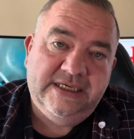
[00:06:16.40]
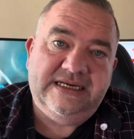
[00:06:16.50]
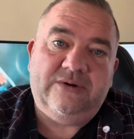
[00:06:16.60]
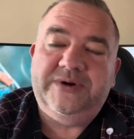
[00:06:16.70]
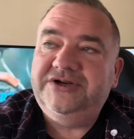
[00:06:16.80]

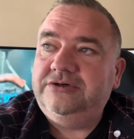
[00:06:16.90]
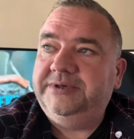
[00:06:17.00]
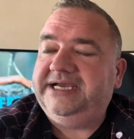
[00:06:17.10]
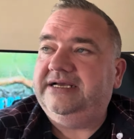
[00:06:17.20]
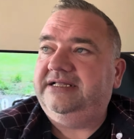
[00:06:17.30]
Now, we know
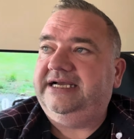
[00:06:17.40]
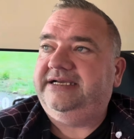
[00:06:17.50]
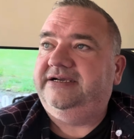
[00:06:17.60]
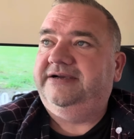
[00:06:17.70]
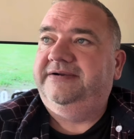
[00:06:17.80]
we get
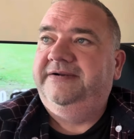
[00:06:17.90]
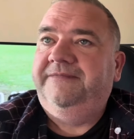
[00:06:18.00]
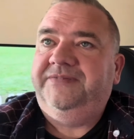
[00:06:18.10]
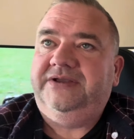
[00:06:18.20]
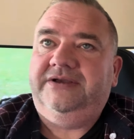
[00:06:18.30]
like a, uh,
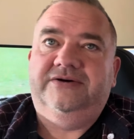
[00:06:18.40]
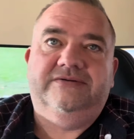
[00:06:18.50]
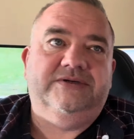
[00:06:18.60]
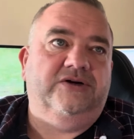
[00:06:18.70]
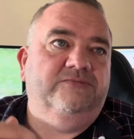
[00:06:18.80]
you
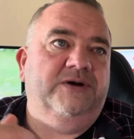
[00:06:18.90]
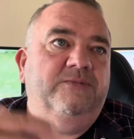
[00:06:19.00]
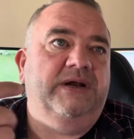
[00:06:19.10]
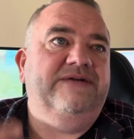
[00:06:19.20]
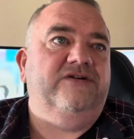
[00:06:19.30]
know,
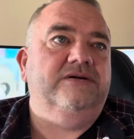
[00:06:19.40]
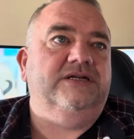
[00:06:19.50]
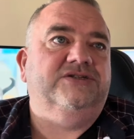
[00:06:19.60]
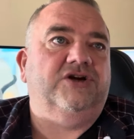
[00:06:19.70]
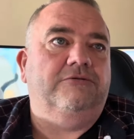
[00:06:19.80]
when, whenever
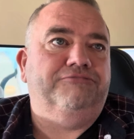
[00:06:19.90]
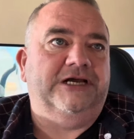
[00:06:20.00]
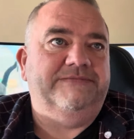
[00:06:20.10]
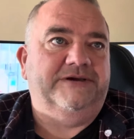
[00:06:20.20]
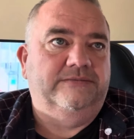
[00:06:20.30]
a top
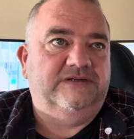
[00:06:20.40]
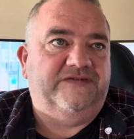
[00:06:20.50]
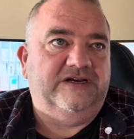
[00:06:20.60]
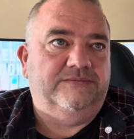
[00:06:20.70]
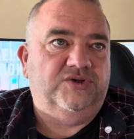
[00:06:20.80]
player becomes
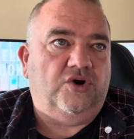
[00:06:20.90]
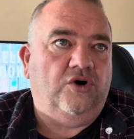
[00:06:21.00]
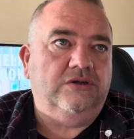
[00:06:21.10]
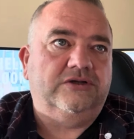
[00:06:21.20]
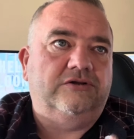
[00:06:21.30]
available,
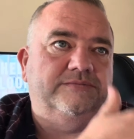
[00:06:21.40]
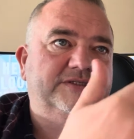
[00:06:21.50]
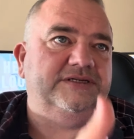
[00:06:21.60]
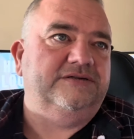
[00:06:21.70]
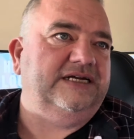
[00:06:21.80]
all the
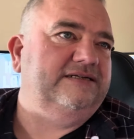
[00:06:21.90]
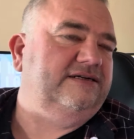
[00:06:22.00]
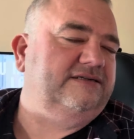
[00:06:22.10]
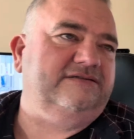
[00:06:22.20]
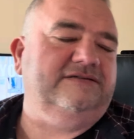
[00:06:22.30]
clubs, you know, like
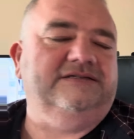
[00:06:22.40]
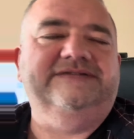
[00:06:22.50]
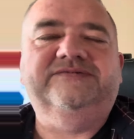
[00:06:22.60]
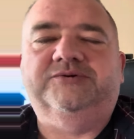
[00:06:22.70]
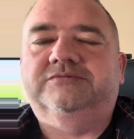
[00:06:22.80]
oh,
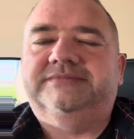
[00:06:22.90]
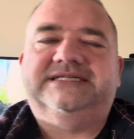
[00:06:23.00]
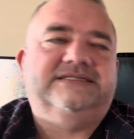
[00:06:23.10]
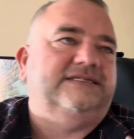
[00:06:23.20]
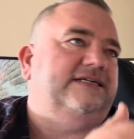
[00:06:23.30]
Liverpool,
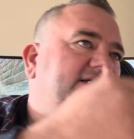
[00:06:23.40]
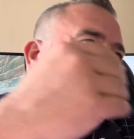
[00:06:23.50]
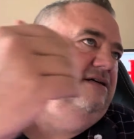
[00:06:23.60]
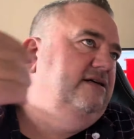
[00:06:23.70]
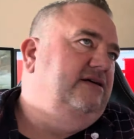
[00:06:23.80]
Man
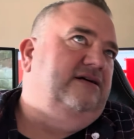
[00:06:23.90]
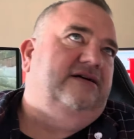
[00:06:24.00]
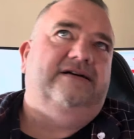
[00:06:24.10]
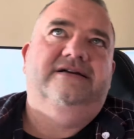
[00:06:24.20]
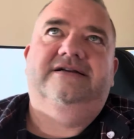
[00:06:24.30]
City,
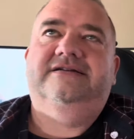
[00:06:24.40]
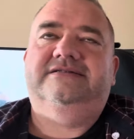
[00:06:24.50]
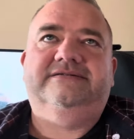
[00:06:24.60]
uh,